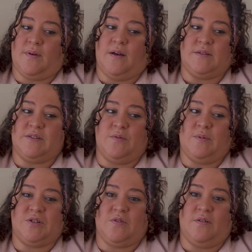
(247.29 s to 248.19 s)
I would still be
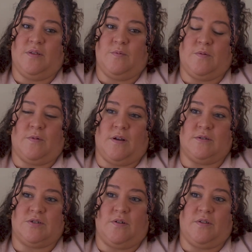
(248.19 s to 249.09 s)
struggling with what I was
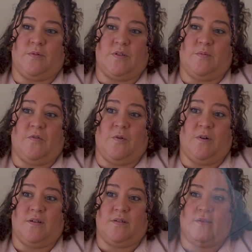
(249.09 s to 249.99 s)
struggling with before.